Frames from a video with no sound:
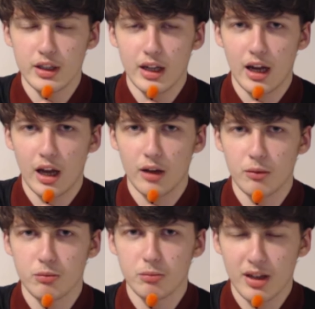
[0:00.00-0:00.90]
I'd
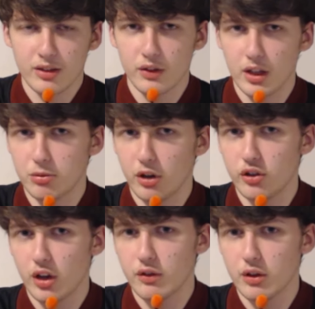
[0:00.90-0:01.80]
massively
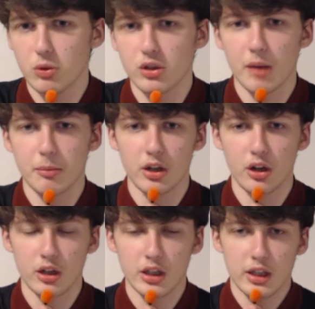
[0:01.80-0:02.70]
appreciate if you would let me
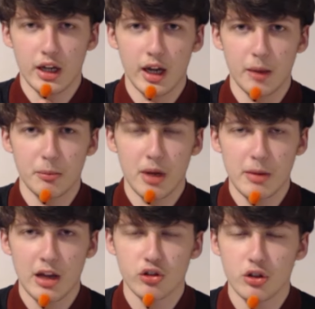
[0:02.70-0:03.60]
know. Maybe
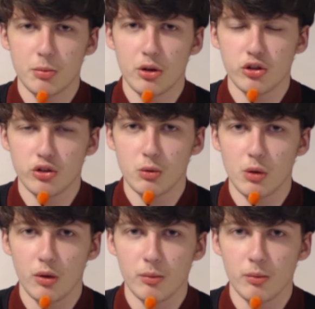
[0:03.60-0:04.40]
I should have put a suit on.